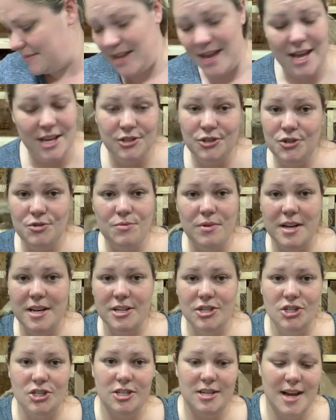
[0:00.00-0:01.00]
As you
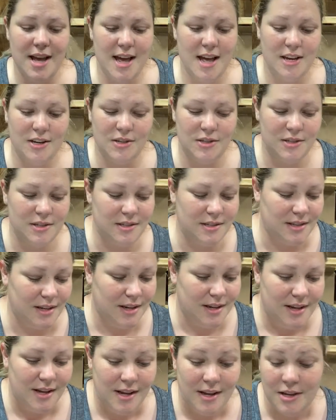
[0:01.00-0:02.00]
wish, and
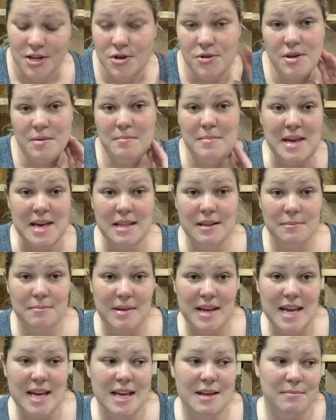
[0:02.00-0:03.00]
you can meet
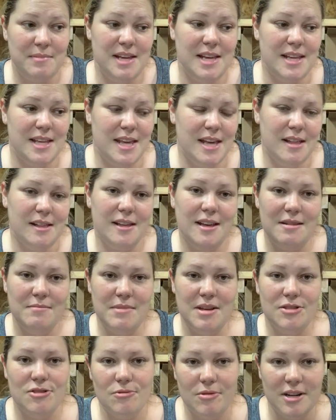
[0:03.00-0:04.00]
me, meet Keely,
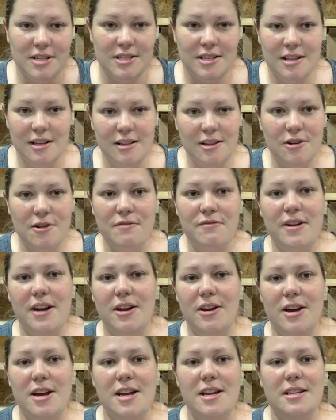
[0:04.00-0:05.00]
meet the rest of the glitter
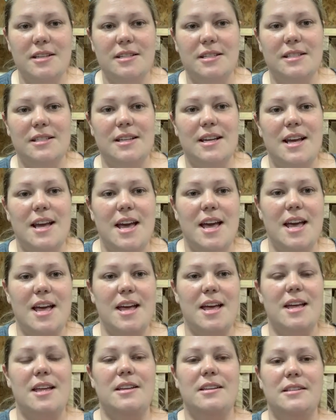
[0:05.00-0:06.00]
fairies,
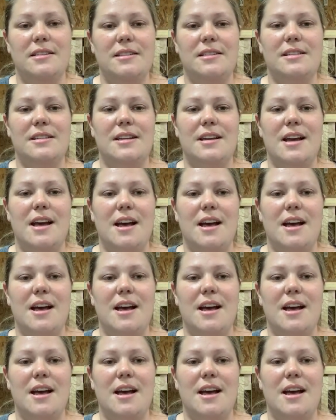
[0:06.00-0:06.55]
and